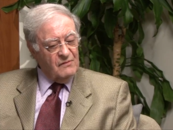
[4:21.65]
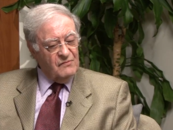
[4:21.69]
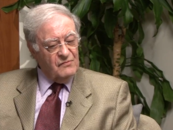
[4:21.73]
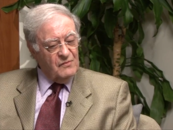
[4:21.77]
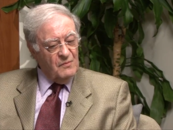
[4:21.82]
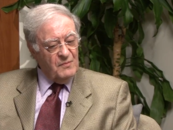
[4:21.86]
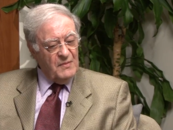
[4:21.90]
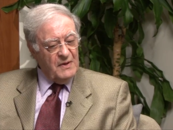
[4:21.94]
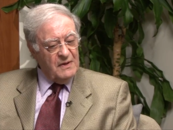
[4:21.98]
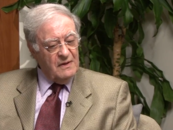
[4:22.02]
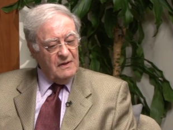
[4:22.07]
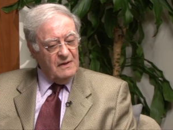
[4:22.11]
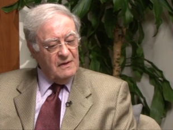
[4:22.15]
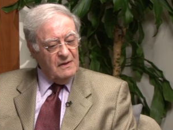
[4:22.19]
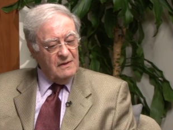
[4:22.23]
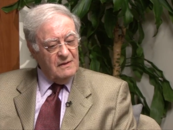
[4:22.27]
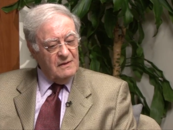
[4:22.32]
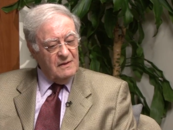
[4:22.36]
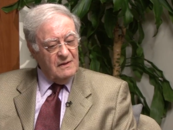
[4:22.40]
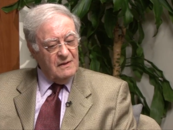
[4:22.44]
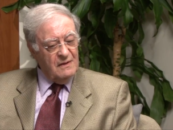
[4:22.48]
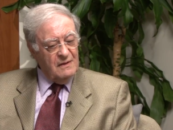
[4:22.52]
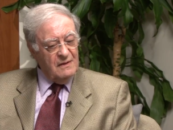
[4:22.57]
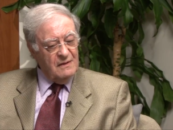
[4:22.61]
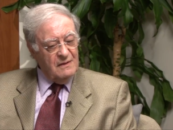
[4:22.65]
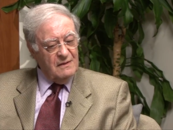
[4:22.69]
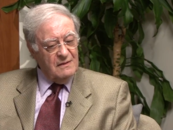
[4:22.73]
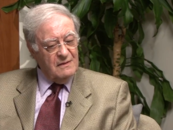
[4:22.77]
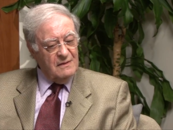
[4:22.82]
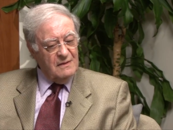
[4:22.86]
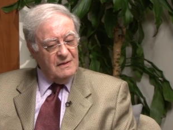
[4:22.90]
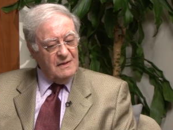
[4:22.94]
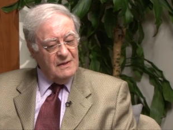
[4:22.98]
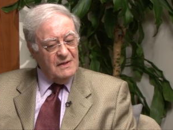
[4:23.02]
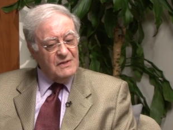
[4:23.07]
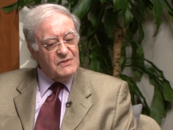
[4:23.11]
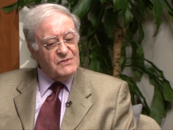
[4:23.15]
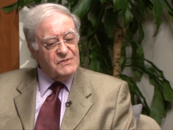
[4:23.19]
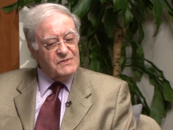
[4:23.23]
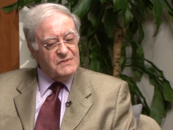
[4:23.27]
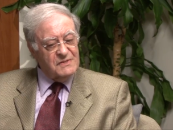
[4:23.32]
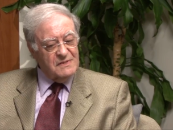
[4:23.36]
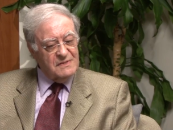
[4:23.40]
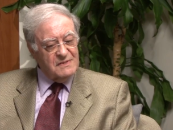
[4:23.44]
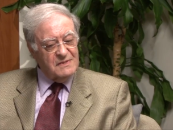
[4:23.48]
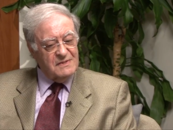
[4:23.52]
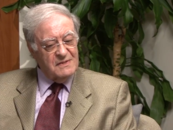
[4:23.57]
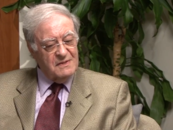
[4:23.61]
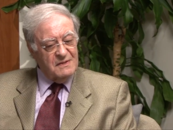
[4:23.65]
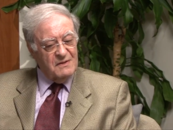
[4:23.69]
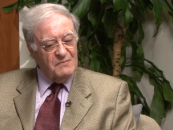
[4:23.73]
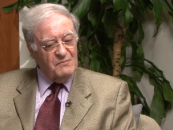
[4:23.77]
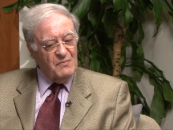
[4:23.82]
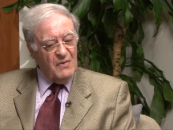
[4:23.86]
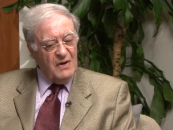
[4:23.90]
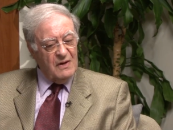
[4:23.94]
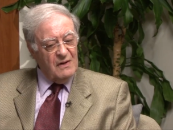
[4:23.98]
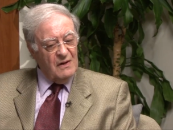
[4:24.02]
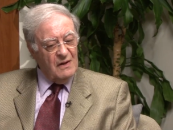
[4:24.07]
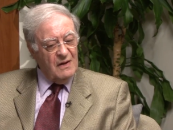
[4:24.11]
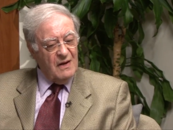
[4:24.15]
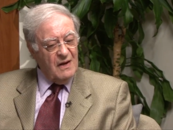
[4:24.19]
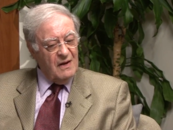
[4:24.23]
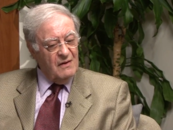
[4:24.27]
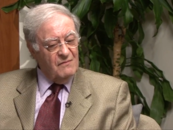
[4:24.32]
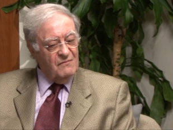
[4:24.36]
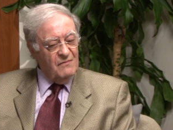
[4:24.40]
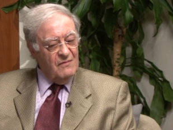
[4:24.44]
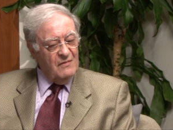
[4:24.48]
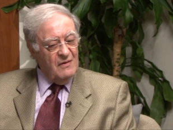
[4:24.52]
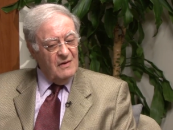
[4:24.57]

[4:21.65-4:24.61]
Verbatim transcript: so many instances in my life,